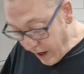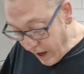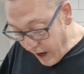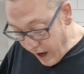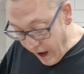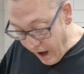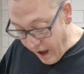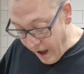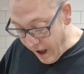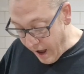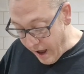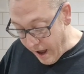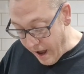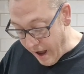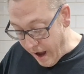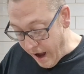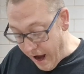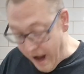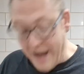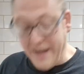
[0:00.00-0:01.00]

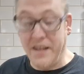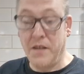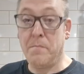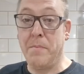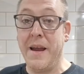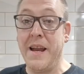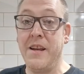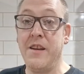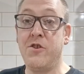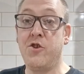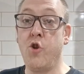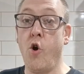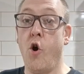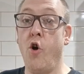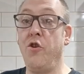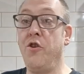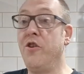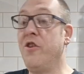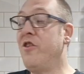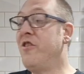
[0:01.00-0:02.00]
And it's been
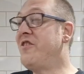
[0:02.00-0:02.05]
done